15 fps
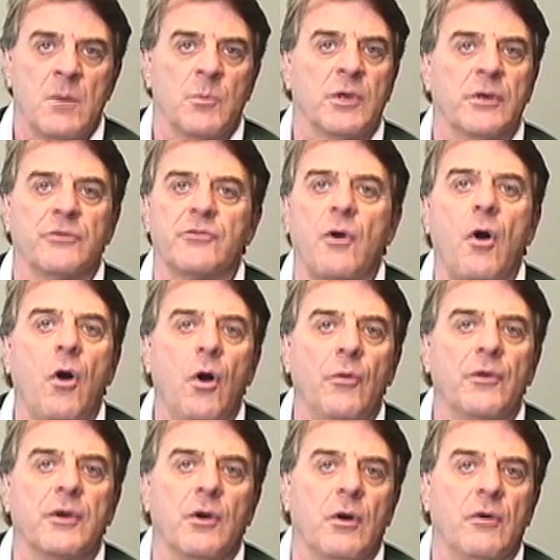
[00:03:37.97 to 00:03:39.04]
because all
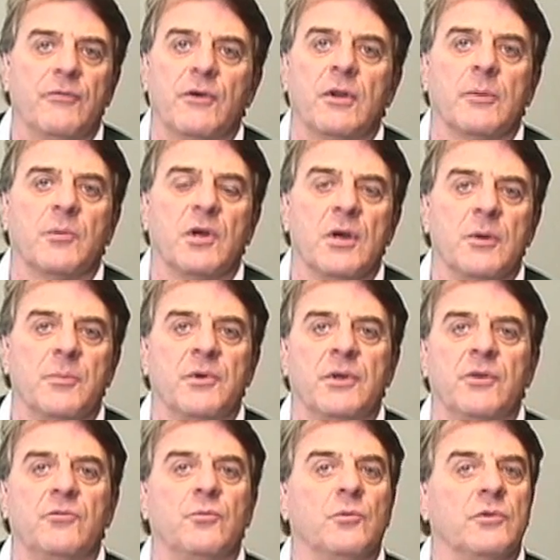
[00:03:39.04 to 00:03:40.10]
the golf club
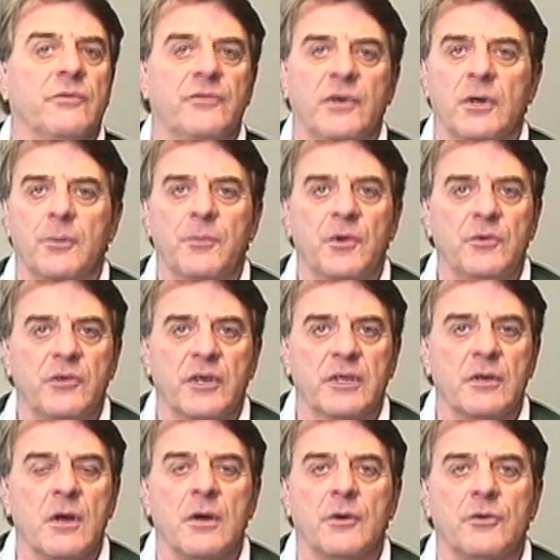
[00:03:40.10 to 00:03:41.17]
companies will develop their
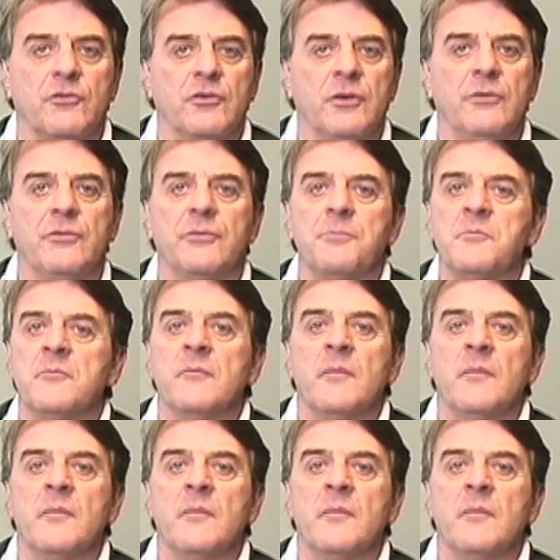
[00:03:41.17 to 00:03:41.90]
technologies